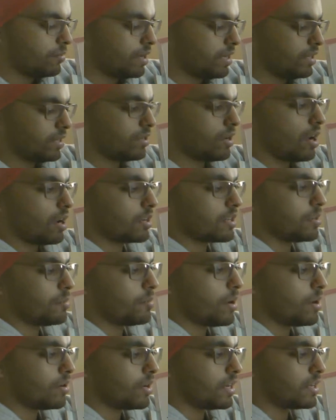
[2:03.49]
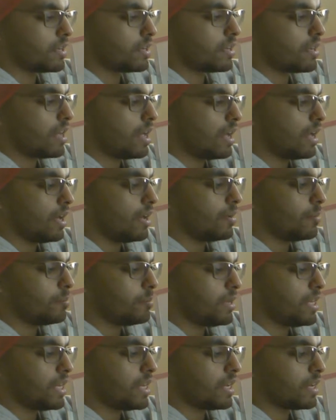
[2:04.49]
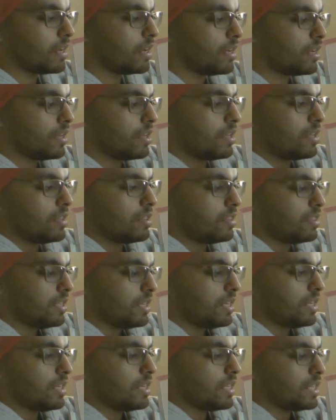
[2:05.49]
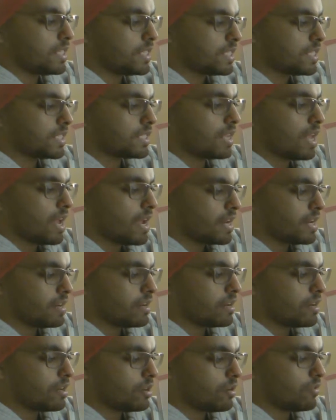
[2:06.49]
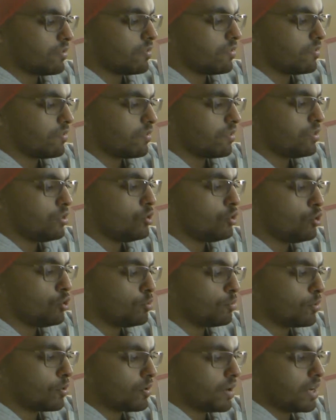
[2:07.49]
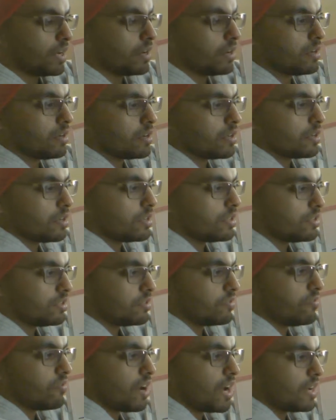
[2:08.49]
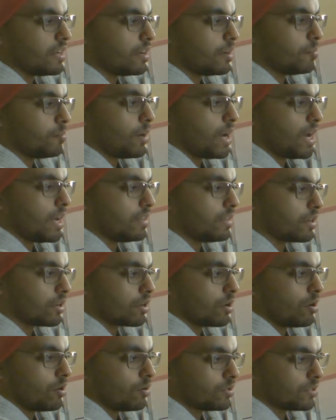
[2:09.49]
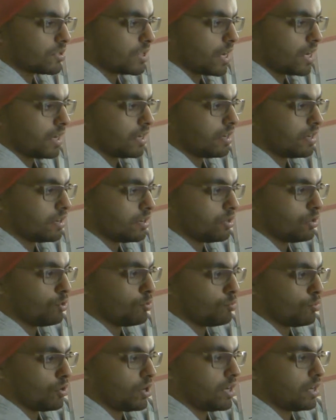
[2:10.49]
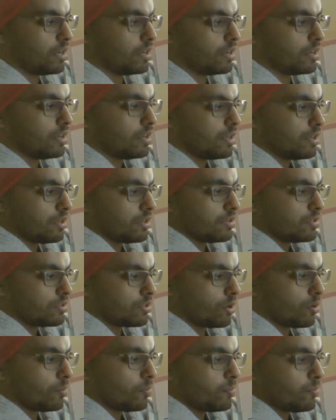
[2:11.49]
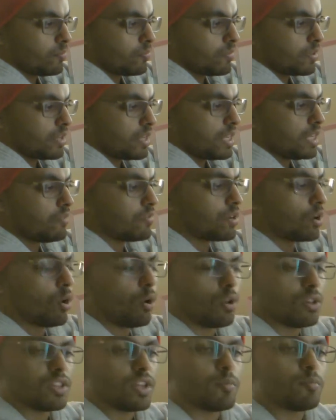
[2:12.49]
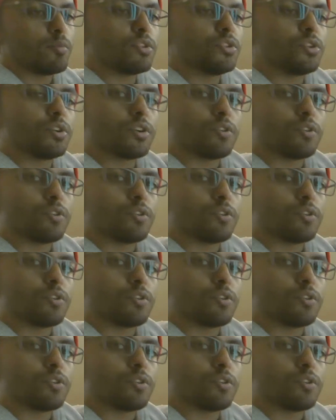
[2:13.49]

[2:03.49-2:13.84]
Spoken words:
we talked about it being the sine numerator divided by the cosine numerator. So, even whole numbers, you